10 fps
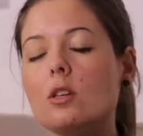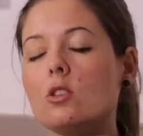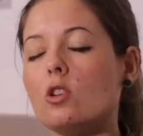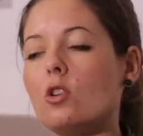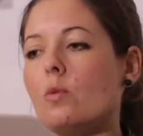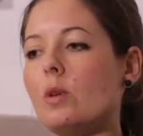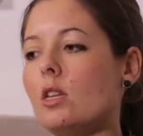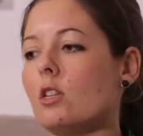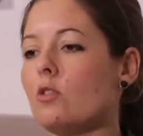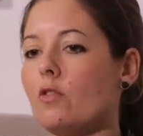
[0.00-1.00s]
so we
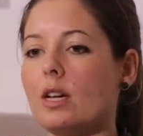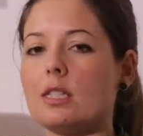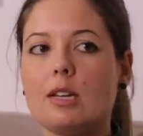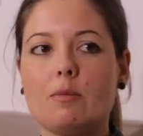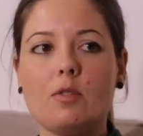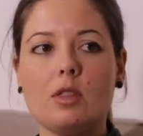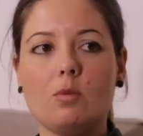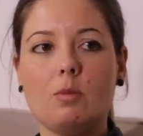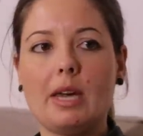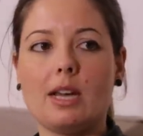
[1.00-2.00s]
needed to find something that
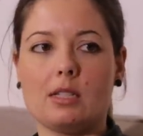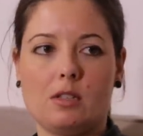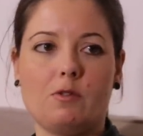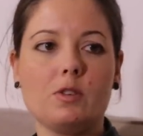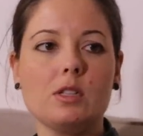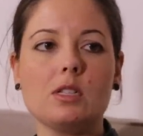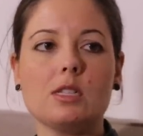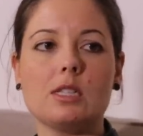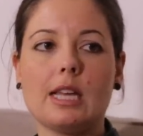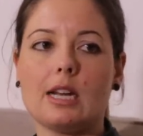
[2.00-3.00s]
would make us different
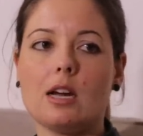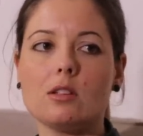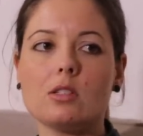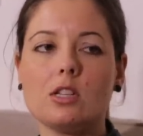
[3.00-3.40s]
and stand out.